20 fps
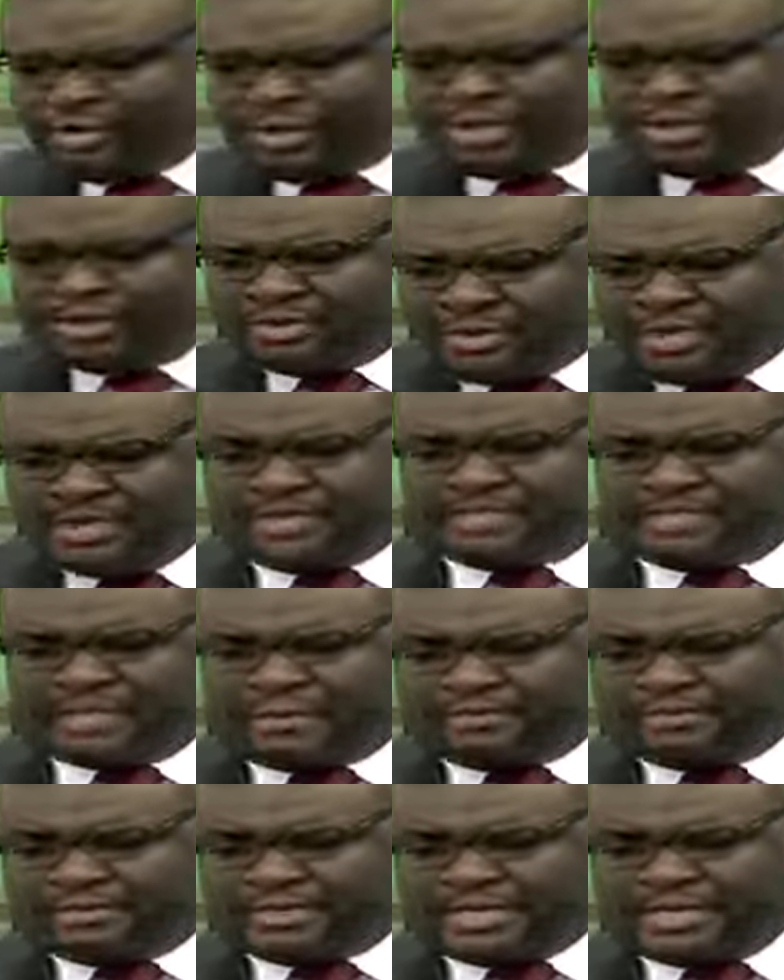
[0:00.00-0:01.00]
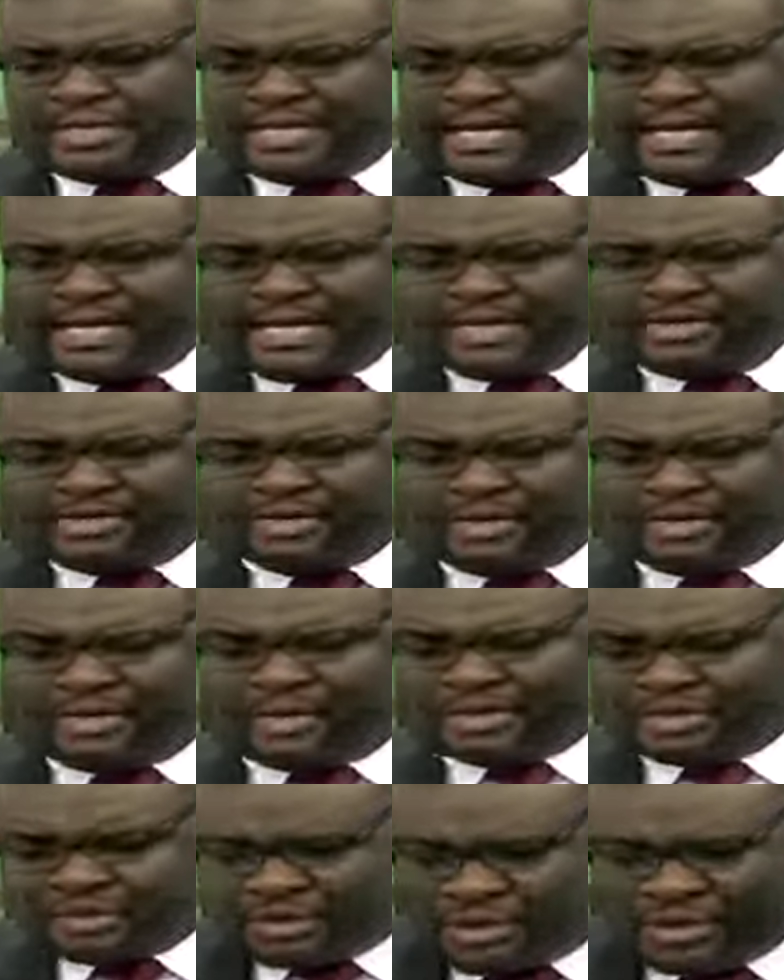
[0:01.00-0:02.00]
are doing something you are
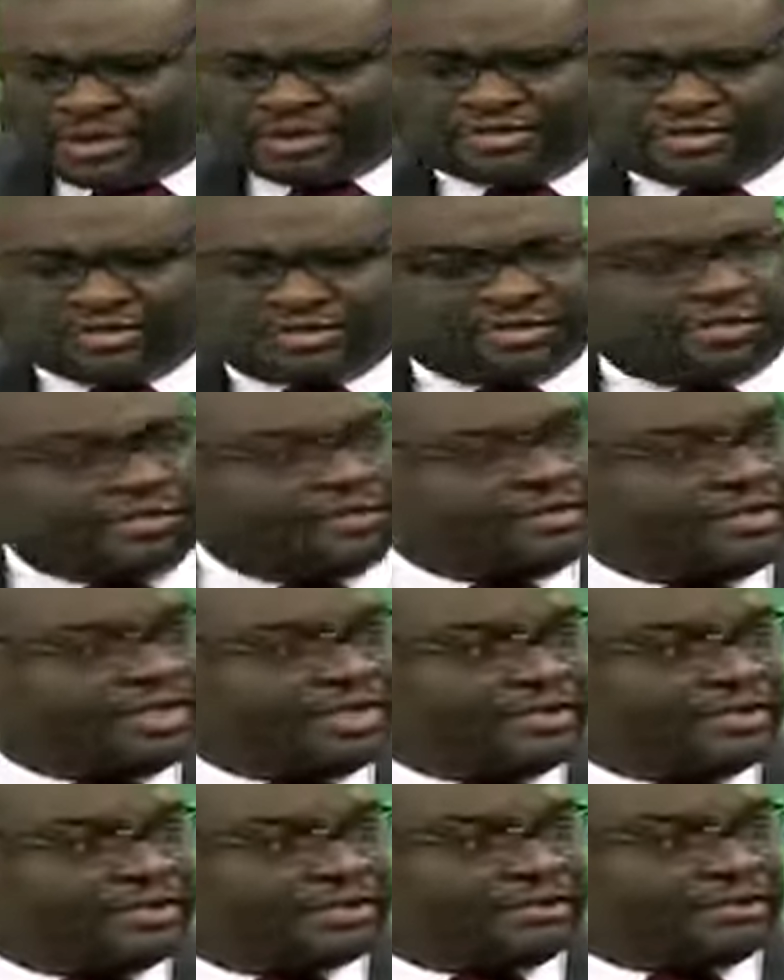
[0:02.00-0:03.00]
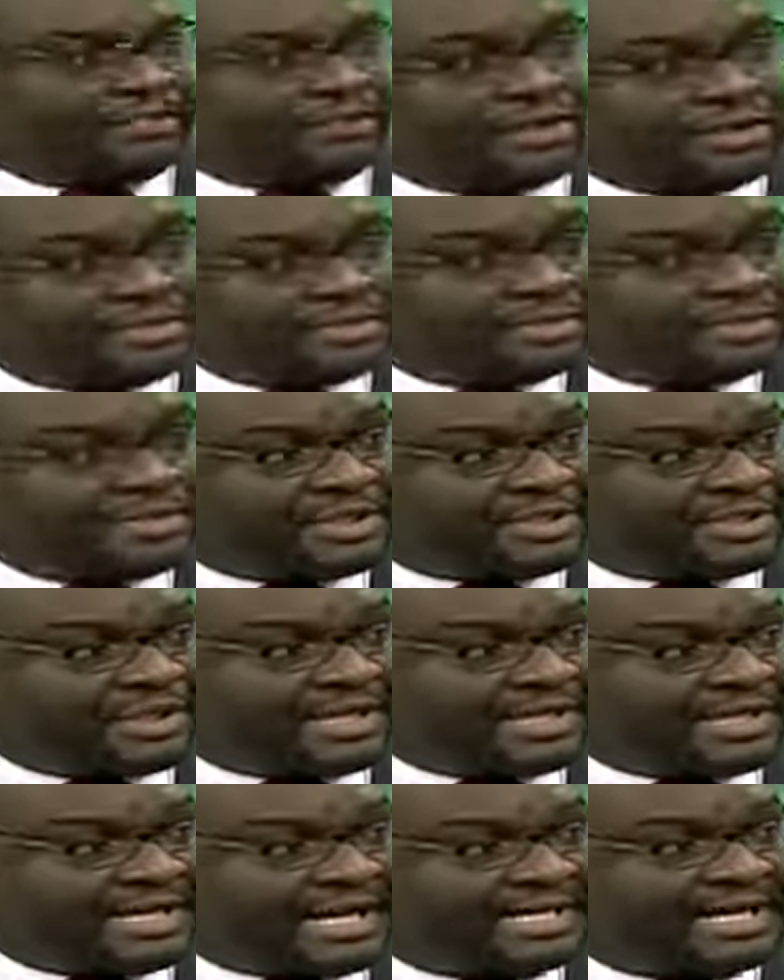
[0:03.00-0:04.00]
not called to do, you're not supposed to be
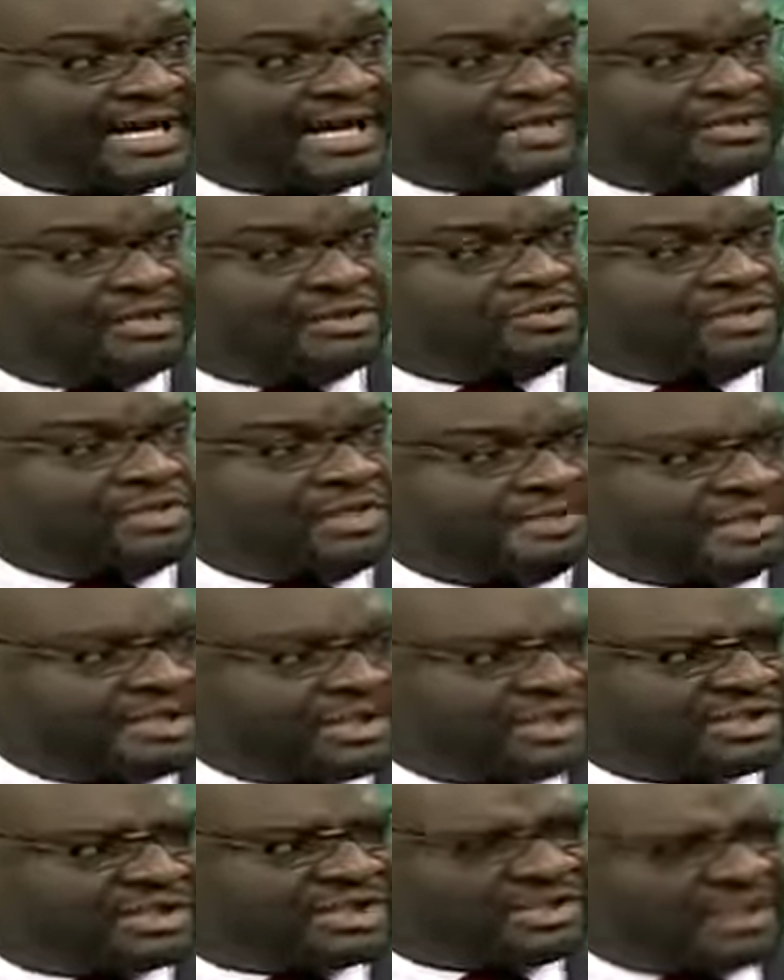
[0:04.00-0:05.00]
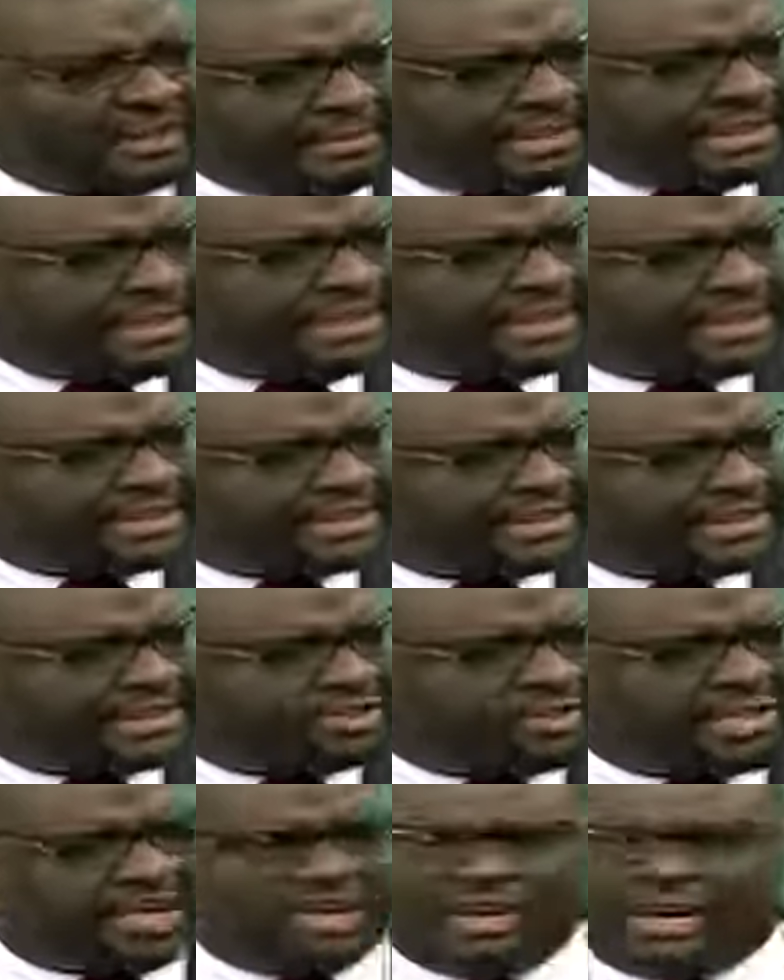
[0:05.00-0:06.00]
doing that, you're doing it because somebody else is
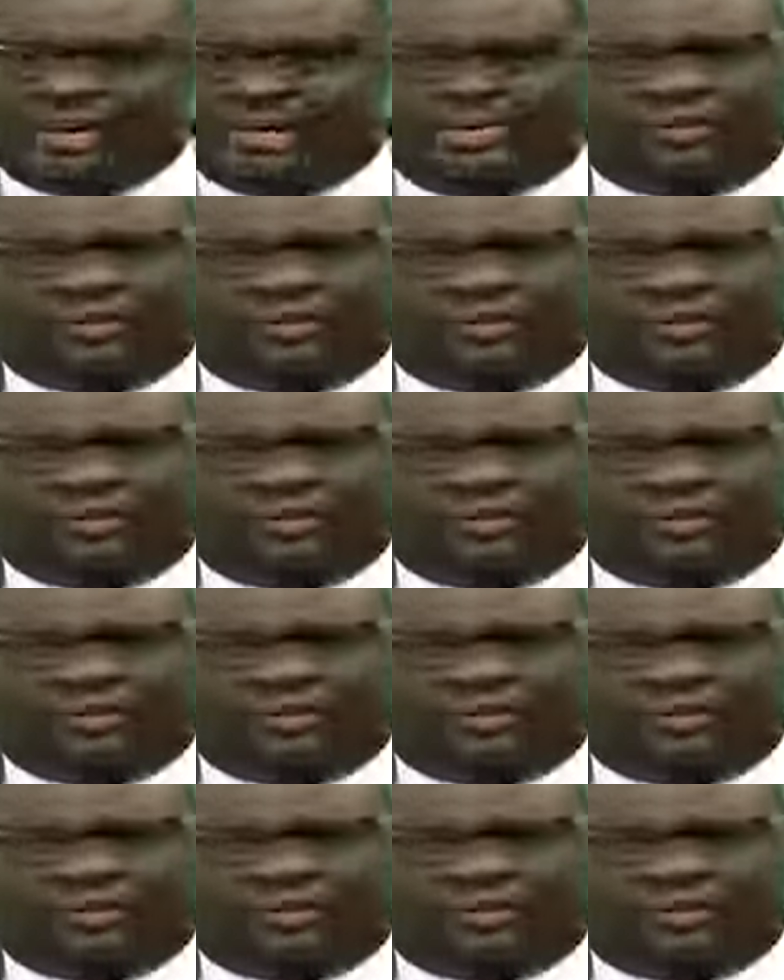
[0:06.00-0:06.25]
doing it, you're not